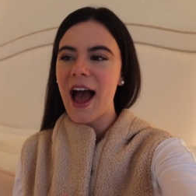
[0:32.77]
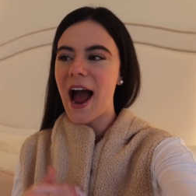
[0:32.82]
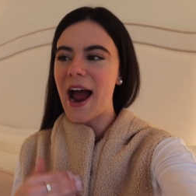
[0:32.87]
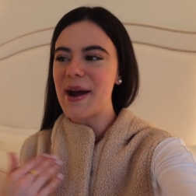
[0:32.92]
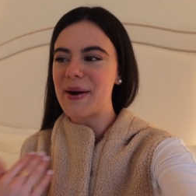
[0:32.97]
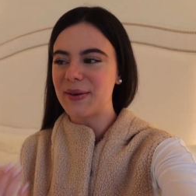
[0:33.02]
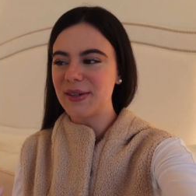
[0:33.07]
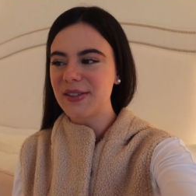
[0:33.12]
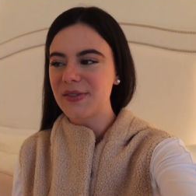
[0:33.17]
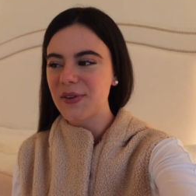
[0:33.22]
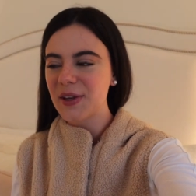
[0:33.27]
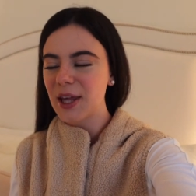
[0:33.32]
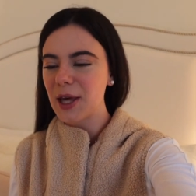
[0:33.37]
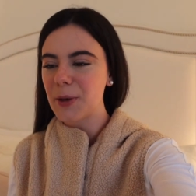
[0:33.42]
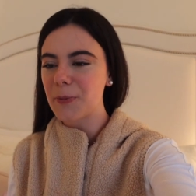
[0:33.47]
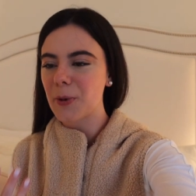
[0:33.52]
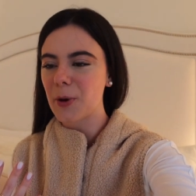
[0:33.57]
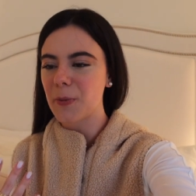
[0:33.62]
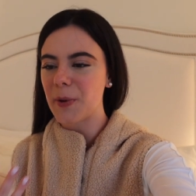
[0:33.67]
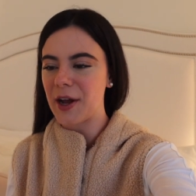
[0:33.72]
I always feel
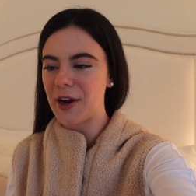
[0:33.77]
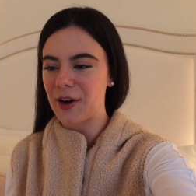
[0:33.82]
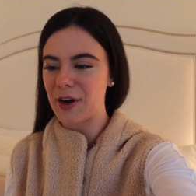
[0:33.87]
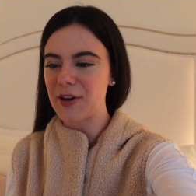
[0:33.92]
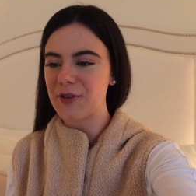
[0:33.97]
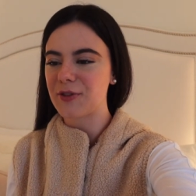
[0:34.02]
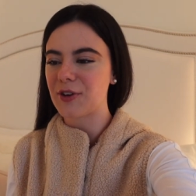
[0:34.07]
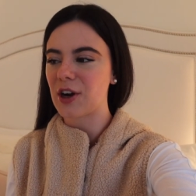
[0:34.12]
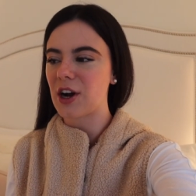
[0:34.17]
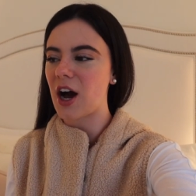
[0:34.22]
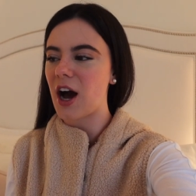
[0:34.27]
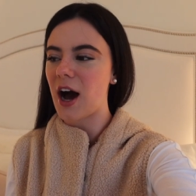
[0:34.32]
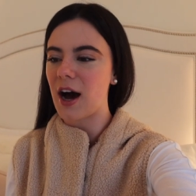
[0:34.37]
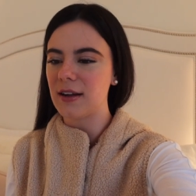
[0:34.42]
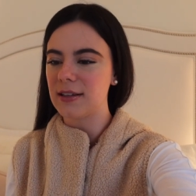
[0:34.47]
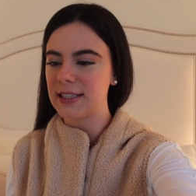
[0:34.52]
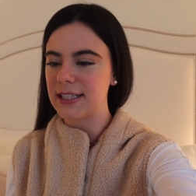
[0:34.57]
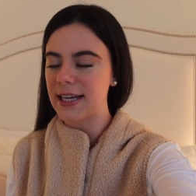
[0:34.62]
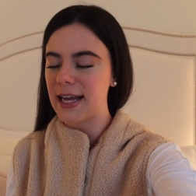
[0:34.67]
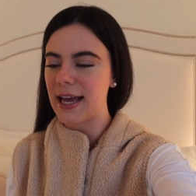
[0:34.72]
like preparing for a
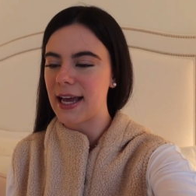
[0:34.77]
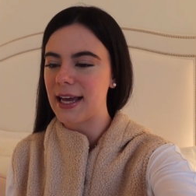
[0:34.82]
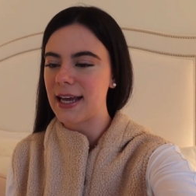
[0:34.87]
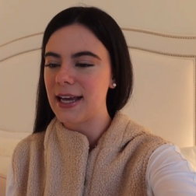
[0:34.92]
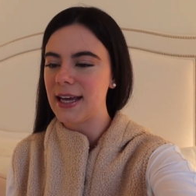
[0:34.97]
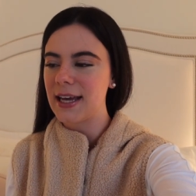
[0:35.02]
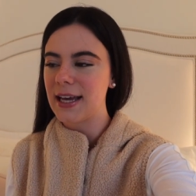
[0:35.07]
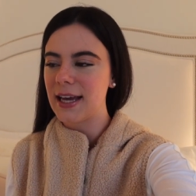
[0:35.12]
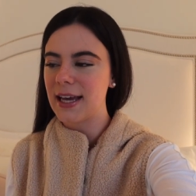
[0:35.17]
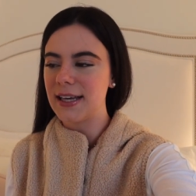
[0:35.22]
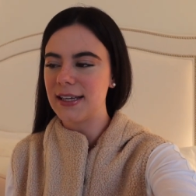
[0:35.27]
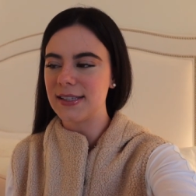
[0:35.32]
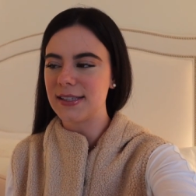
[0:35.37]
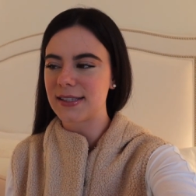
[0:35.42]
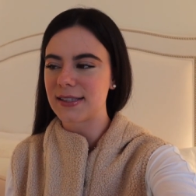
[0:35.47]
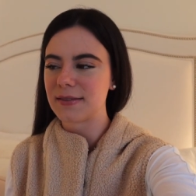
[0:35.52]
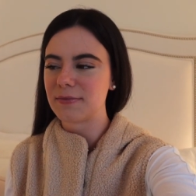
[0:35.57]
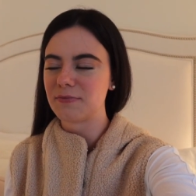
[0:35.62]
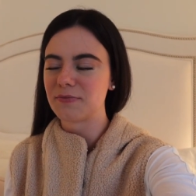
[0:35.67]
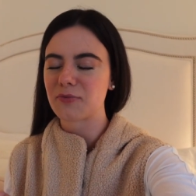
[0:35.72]
holiday
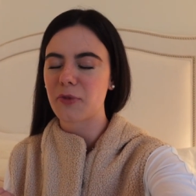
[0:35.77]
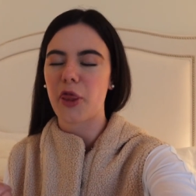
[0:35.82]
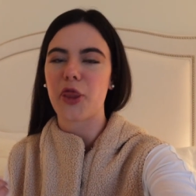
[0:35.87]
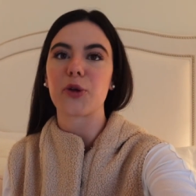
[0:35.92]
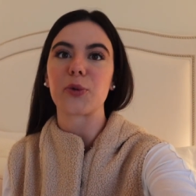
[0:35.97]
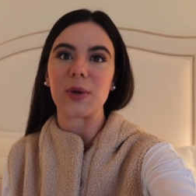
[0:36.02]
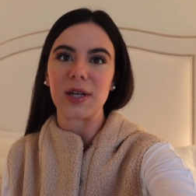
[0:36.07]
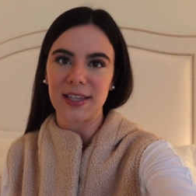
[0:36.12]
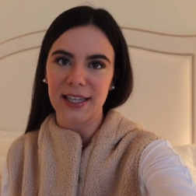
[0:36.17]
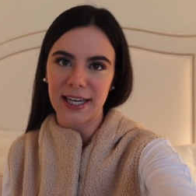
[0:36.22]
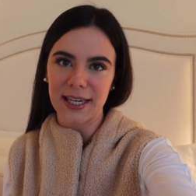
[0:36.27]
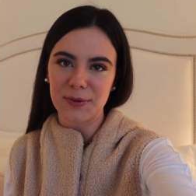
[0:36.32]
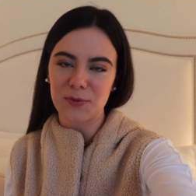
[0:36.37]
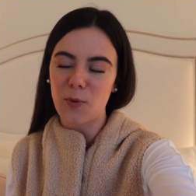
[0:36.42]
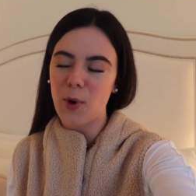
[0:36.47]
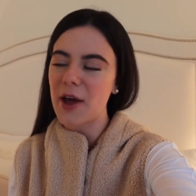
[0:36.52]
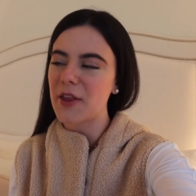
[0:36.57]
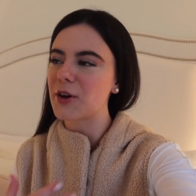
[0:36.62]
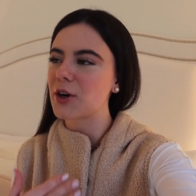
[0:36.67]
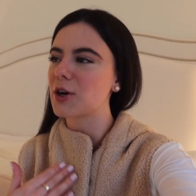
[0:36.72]
is
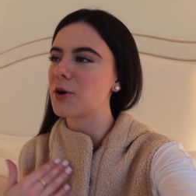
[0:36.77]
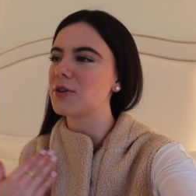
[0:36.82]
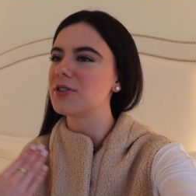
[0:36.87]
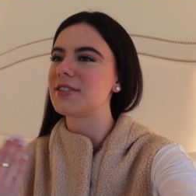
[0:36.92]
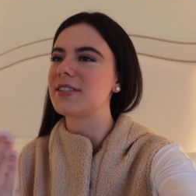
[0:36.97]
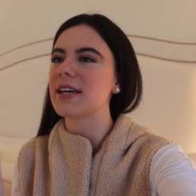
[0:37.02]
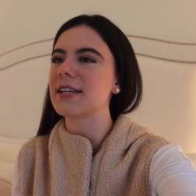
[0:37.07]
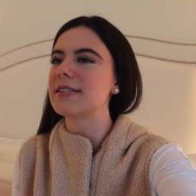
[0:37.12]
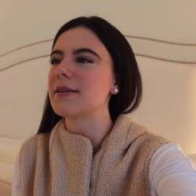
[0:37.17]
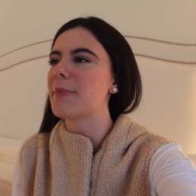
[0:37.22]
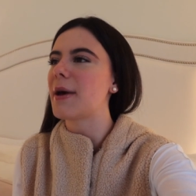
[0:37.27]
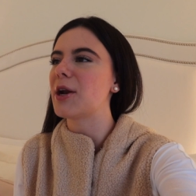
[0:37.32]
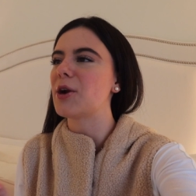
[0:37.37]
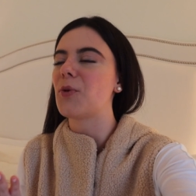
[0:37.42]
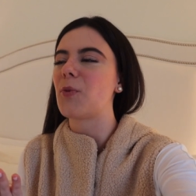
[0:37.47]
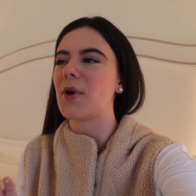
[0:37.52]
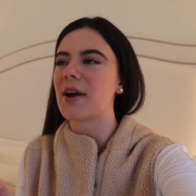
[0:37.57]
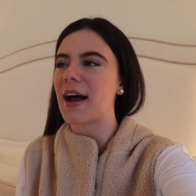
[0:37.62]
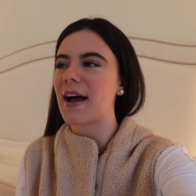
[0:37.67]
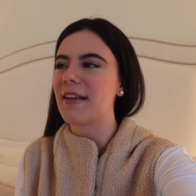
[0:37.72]
thrilling whether doesn't
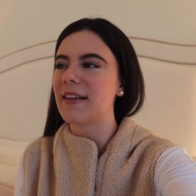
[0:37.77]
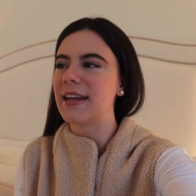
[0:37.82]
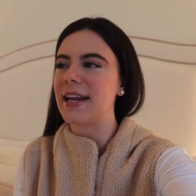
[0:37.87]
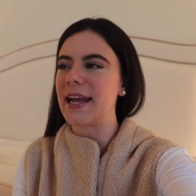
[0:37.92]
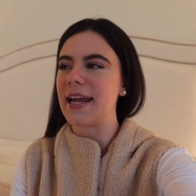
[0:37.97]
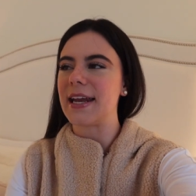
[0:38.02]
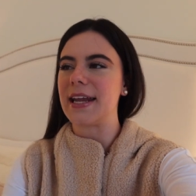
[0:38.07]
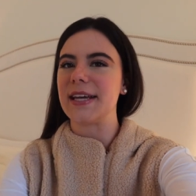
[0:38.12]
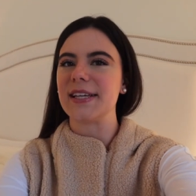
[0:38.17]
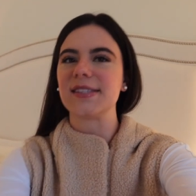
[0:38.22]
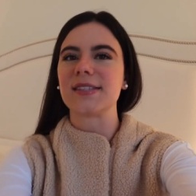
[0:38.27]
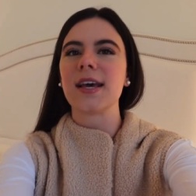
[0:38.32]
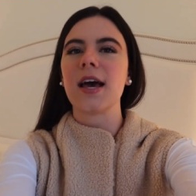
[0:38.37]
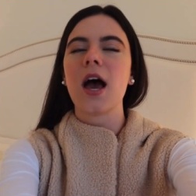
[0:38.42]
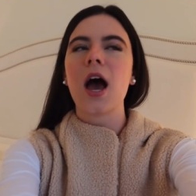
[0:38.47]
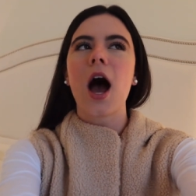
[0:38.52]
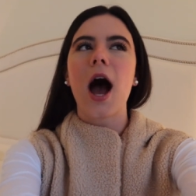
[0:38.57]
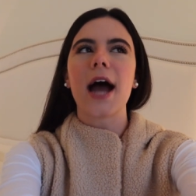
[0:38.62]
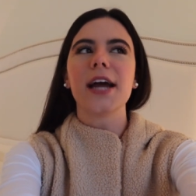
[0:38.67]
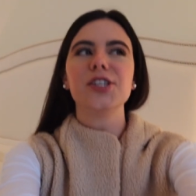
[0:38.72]
matter what holiday it is
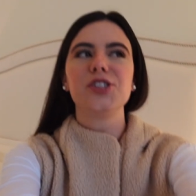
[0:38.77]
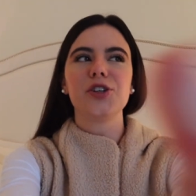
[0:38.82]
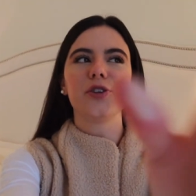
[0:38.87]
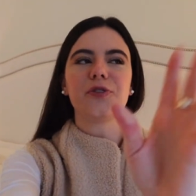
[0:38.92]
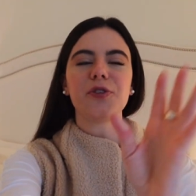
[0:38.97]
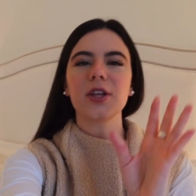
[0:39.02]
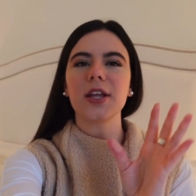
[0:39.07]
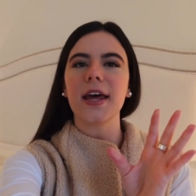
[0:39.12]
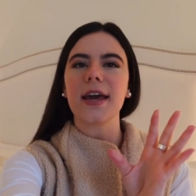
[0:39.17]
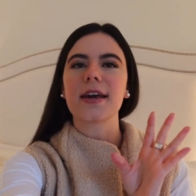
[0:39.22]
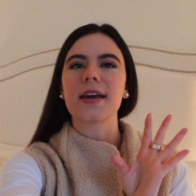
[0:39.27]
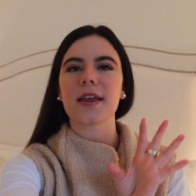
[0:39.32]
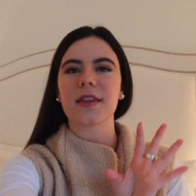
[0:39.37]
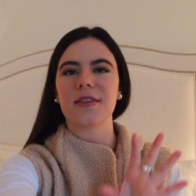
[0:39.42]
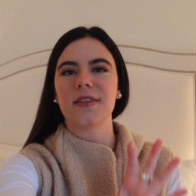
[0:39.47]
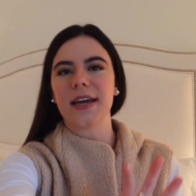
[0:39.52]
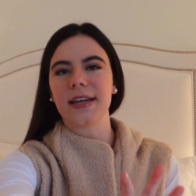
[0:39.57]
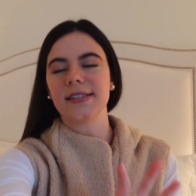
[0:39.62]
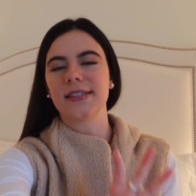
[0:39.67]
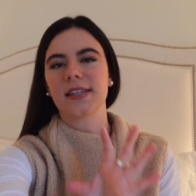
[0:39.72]
i do feel like
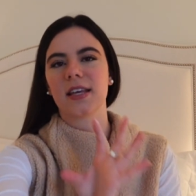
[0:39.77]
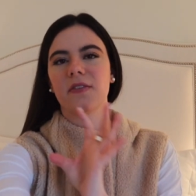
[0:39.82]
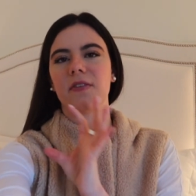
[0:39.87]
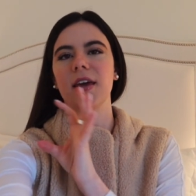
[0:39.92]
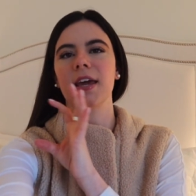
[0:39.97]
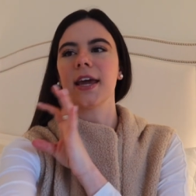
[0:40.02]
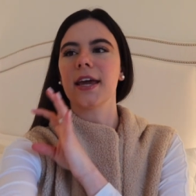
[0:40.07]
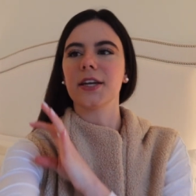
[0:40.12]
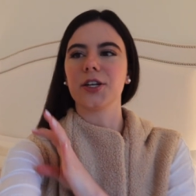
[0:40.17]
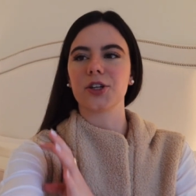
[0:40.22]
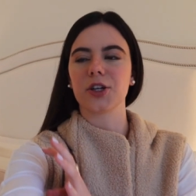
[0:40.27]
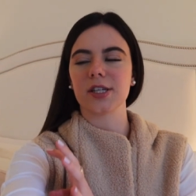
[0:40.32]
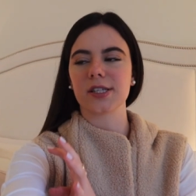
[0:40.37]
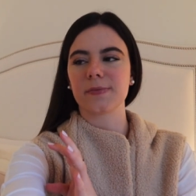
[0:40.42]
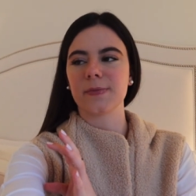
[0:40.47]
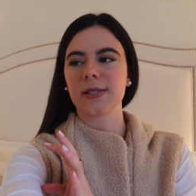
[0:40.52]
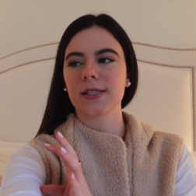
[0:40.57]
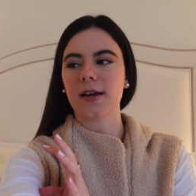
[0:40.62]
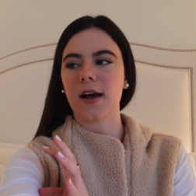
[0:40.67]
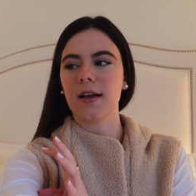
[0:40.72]
thanksgiving and
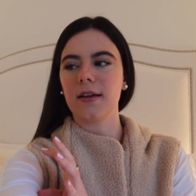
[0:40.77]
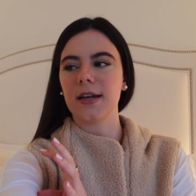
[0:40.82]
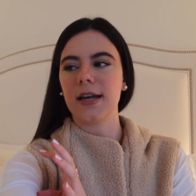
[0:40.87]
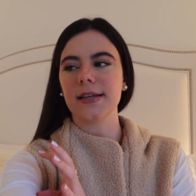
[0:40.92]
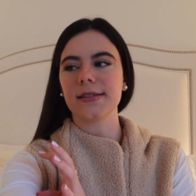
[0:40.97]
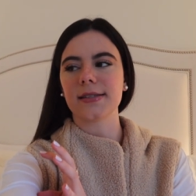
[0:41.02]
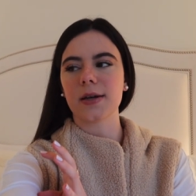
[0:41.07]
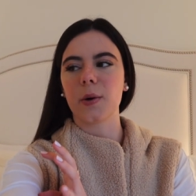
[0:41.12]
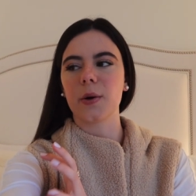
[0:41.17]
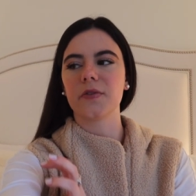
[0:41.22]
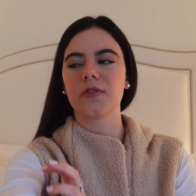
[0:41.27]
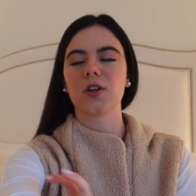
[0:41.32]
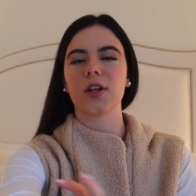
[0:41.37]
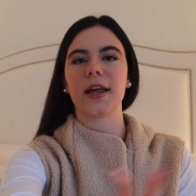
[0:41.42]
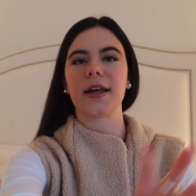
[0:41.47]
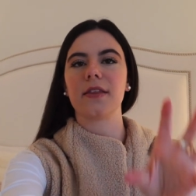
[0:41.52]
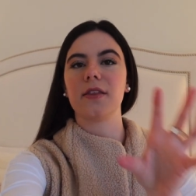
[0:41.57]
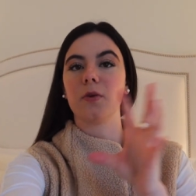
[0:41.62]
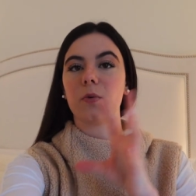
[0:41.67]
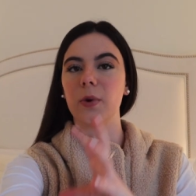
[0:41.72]
christmas holidays however
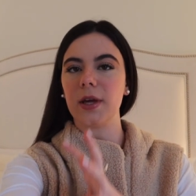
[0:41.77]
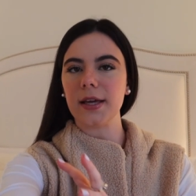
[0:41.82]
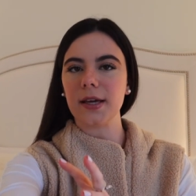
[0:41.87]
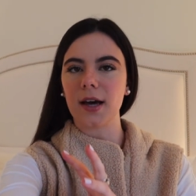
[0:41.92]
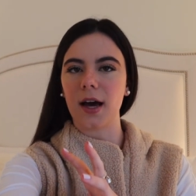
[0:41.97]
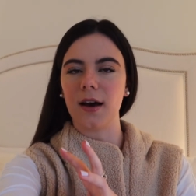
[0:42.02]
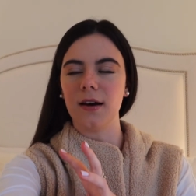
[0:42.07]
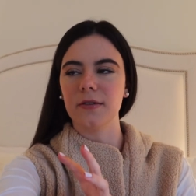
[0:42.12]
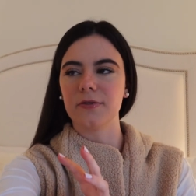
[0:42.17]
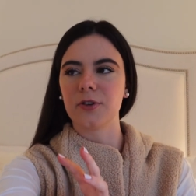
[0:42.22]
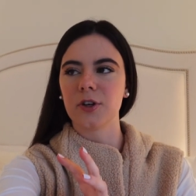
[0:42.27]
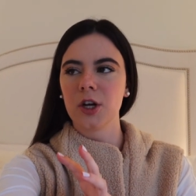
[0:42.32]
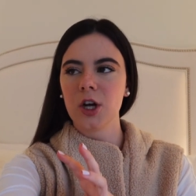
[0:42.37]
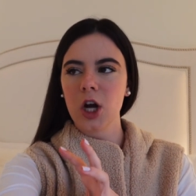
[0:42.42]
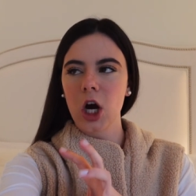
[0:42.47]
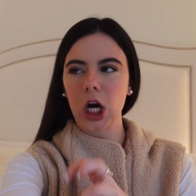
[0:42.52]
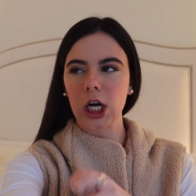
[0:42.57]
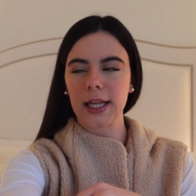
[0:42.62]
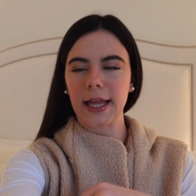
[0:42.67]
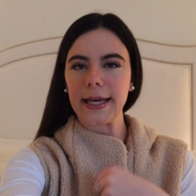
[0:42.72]
like the week of
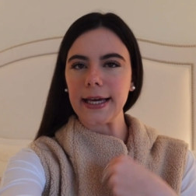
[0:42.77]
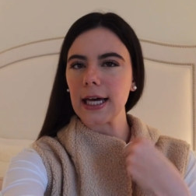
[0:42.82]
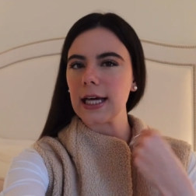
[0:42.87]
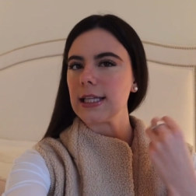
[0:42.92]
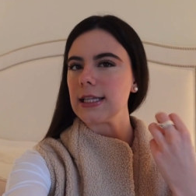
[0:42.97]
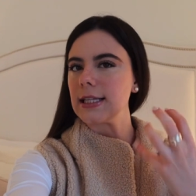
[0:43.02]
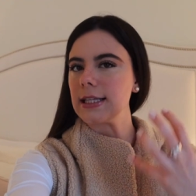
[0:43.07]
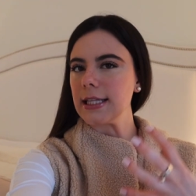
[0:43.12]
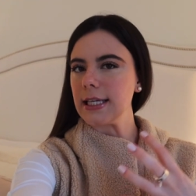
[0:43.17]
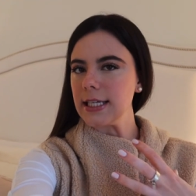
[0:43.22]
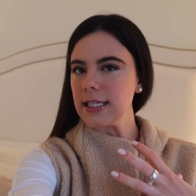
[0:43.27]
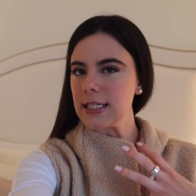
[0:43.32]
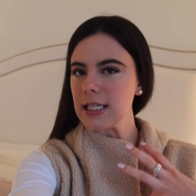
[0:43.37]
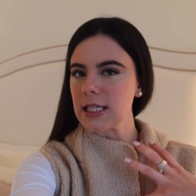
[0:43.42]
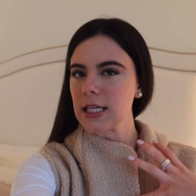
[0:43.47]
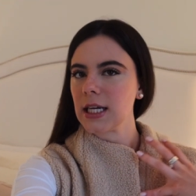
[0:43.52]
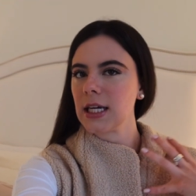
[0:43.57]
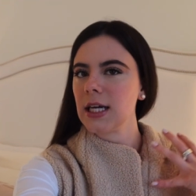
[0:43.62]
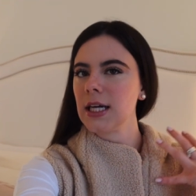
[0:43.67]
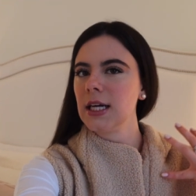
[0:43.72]
are like elite